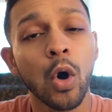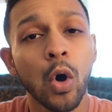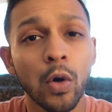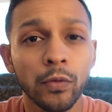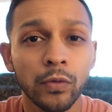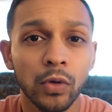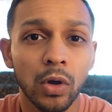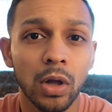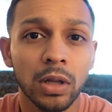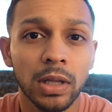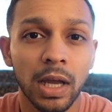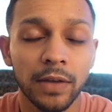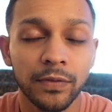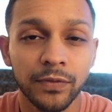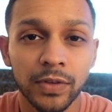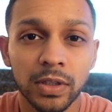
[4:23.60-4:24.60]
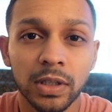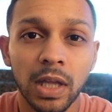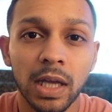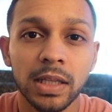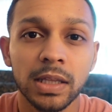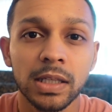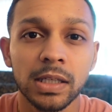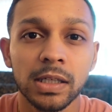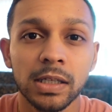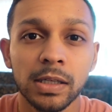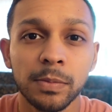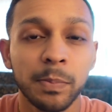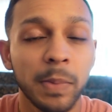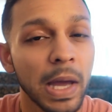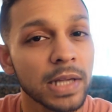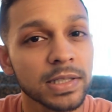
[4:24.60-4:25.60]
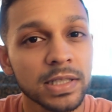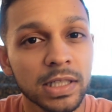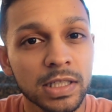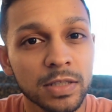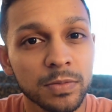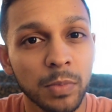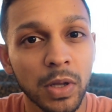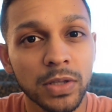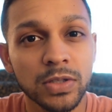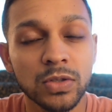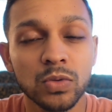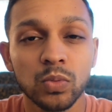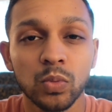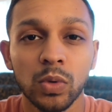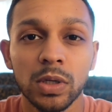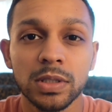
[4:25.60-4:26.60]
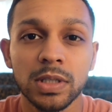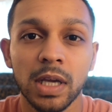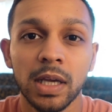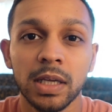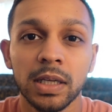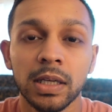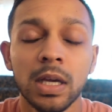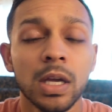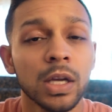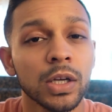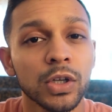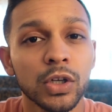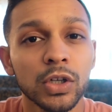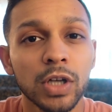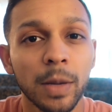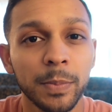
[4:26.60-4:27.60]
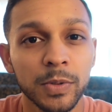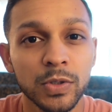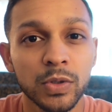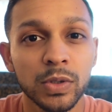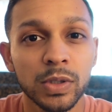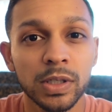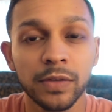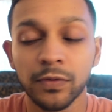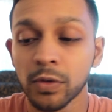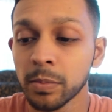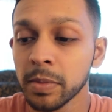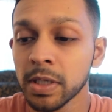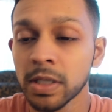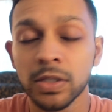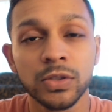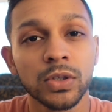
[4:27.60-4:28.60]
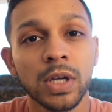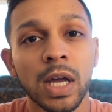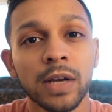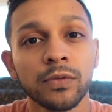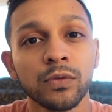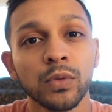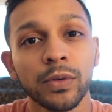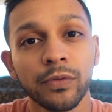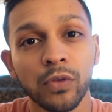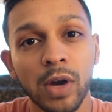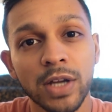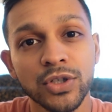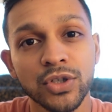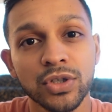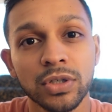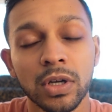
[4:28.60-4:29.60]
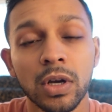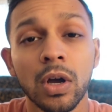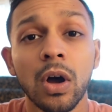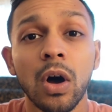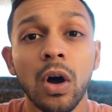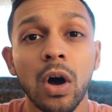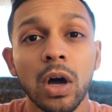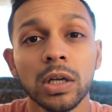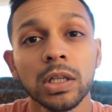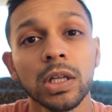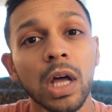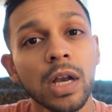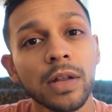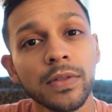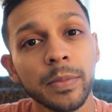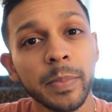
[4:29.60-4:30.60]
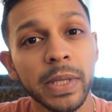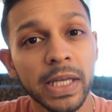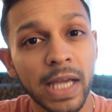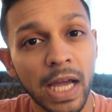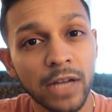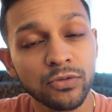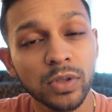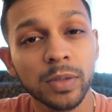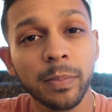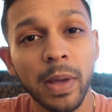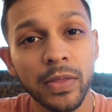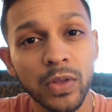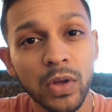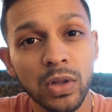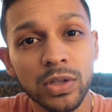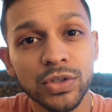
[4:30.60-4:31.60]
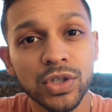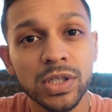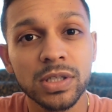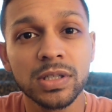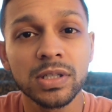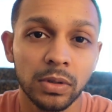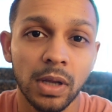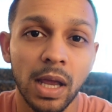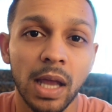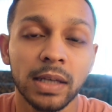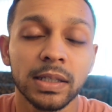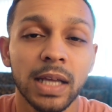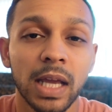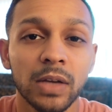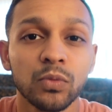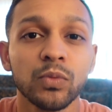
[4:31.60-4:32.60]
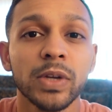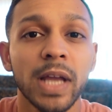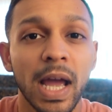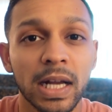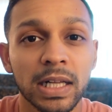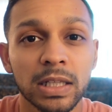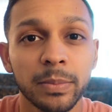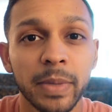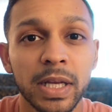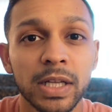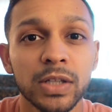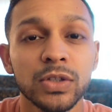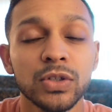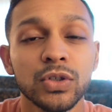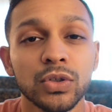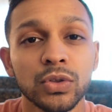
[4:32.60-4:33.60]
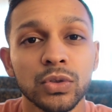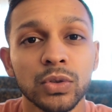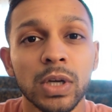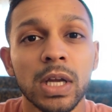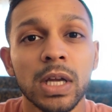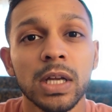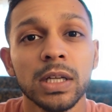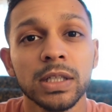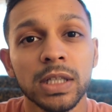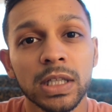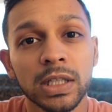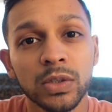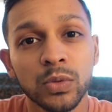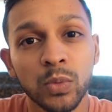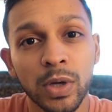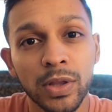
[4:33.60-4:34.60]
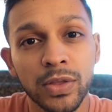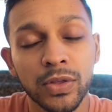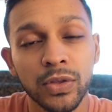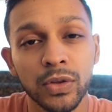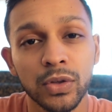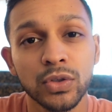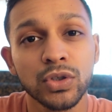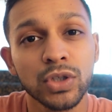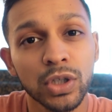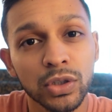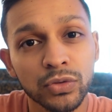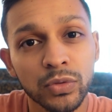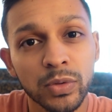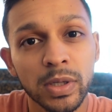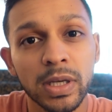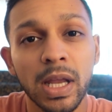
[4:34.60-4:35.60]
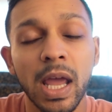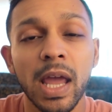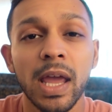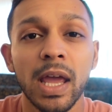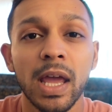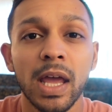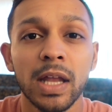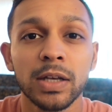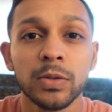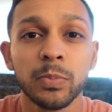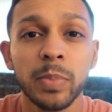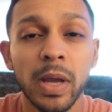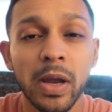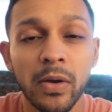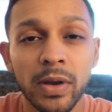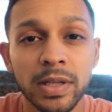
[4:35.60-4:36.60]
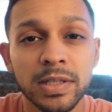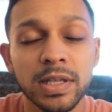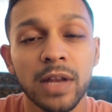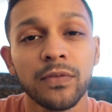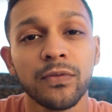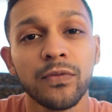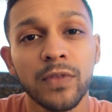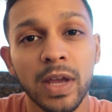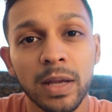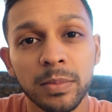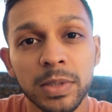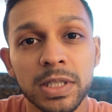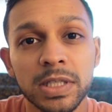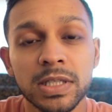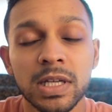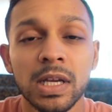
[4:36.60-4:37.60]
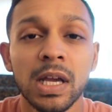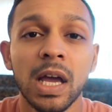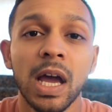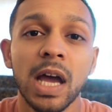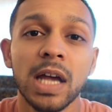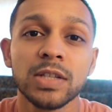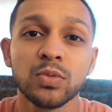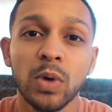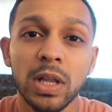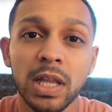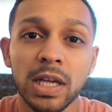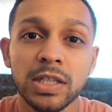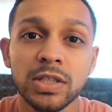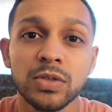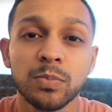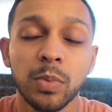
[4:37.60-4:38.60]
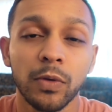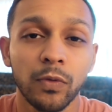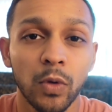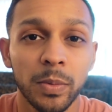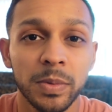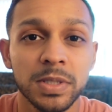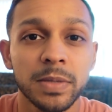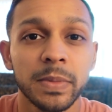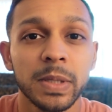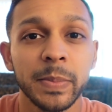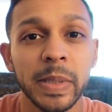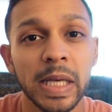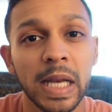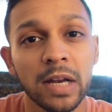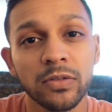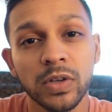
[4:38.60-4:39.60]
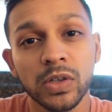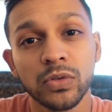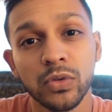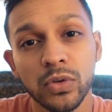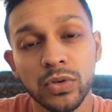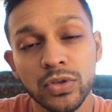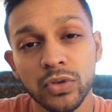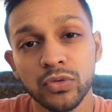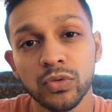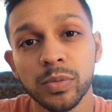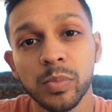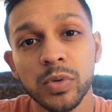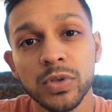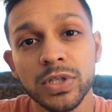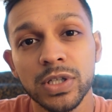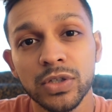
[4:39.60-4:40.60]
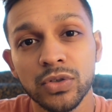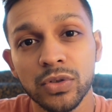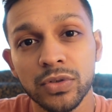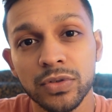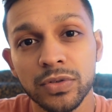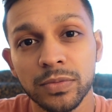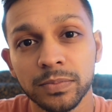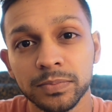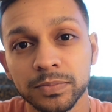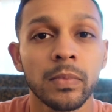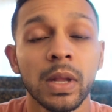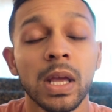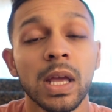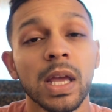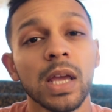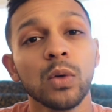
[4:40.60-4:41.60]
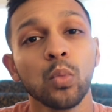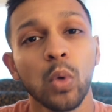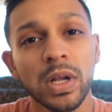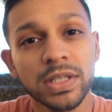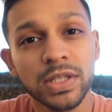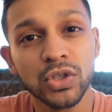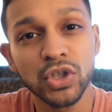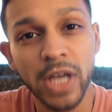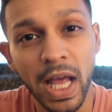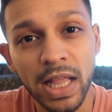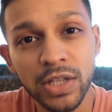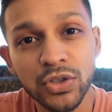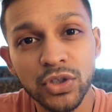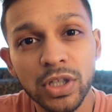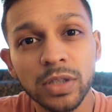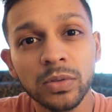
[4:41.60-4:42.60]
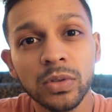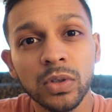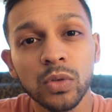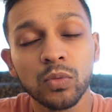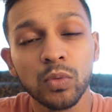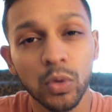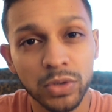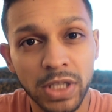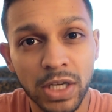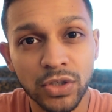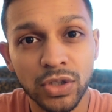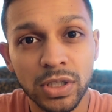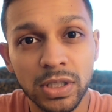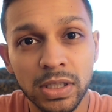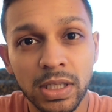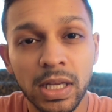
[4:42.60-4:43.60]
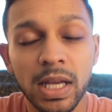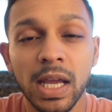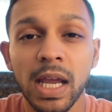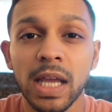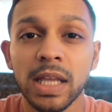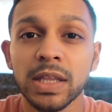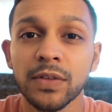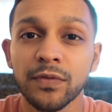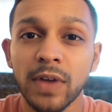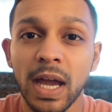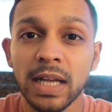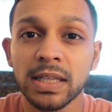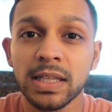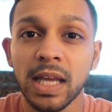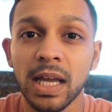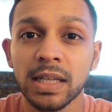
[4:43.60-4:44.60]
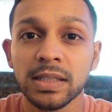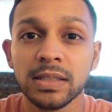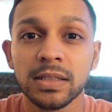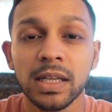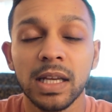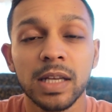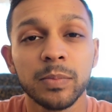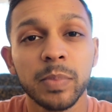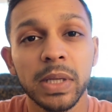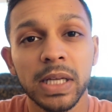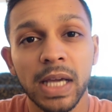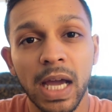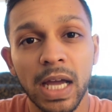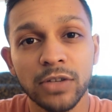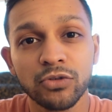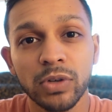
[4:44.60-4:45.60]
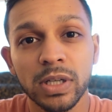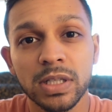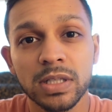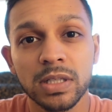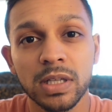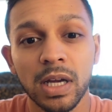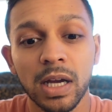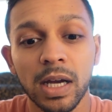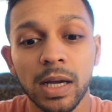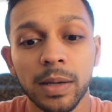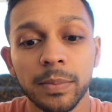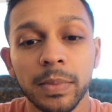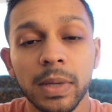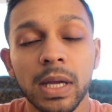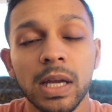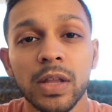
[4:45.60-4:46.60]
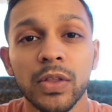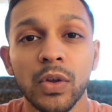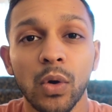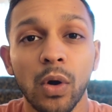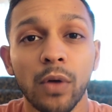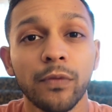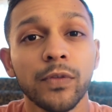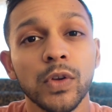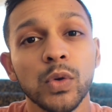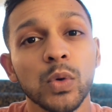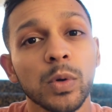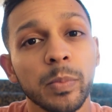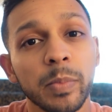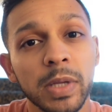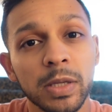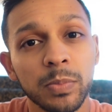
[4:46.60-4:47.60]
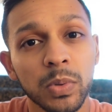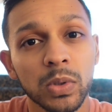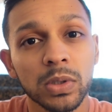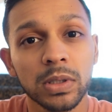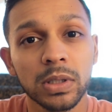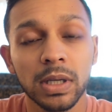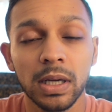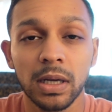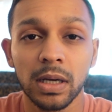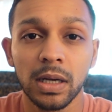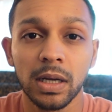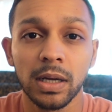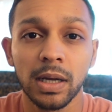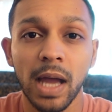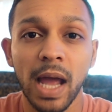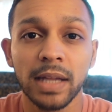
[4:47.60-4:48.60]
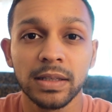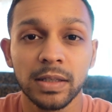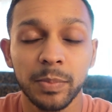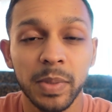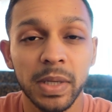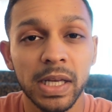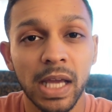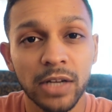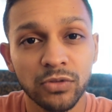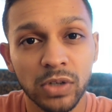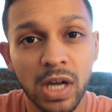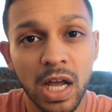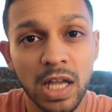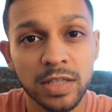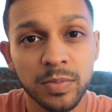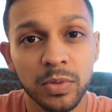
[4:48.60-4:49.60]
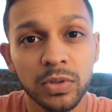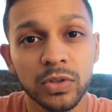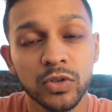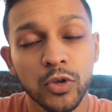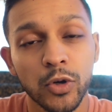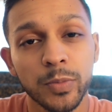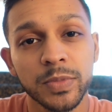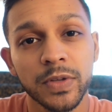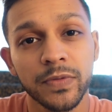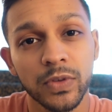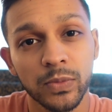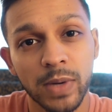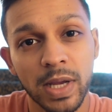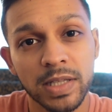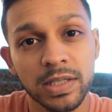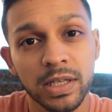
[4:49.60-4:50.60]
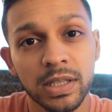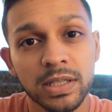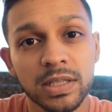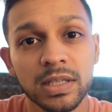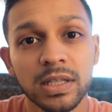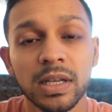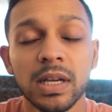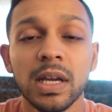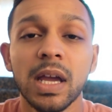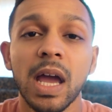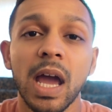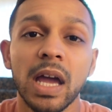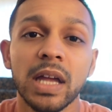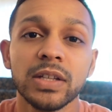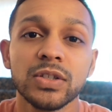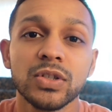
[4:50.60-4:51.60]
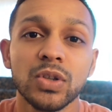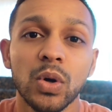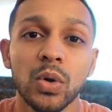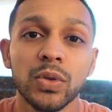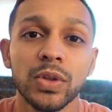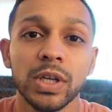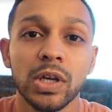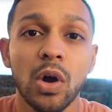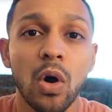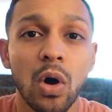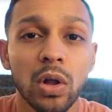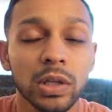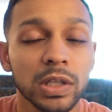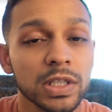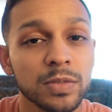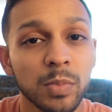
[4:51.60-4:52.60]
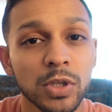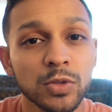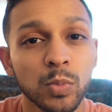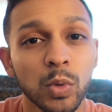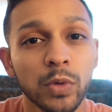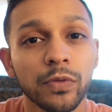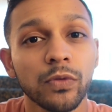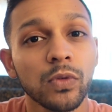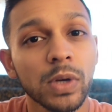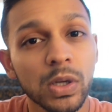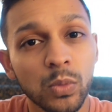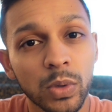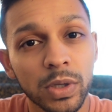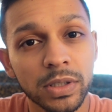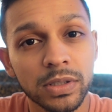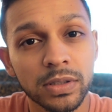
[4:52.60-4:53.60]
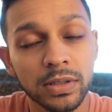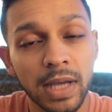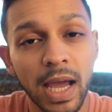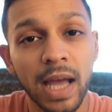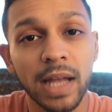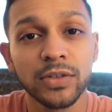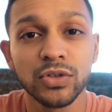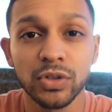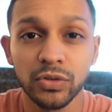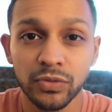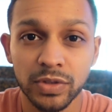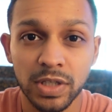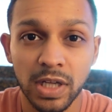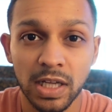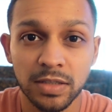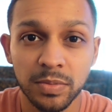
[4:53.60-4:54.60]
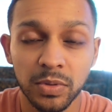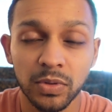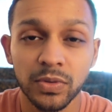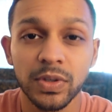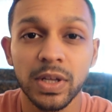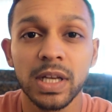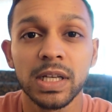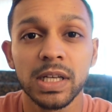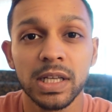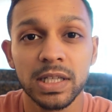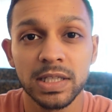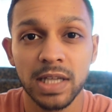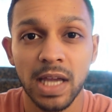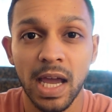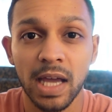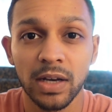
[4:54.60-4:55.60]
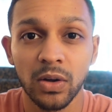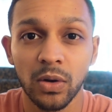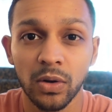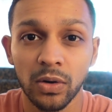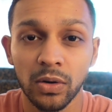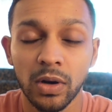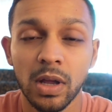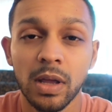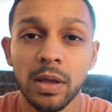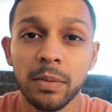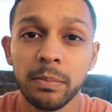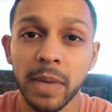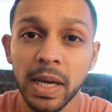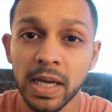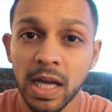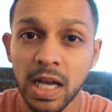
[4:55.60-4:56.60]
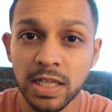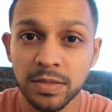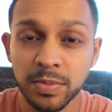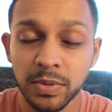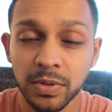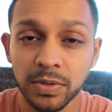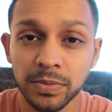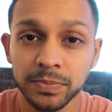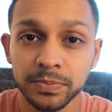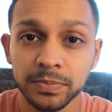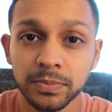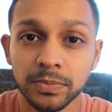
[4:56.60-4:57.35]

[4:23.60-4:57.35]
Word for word: Overall, I feel like the past six months was a good opportunity for me to kind of refresh on a lot of the pediatric pathologies and get reacclimated to dealing with children and parents and families, as well as performing some of the pediatric neurosurgery procedures. It was a challenging rotation in the fact that in pediatrics, um, there are fewer people uh, at the pediatric hospital in terms of the residents, and so the call is much more frequent at Children's Hospital than it is at our main hospital.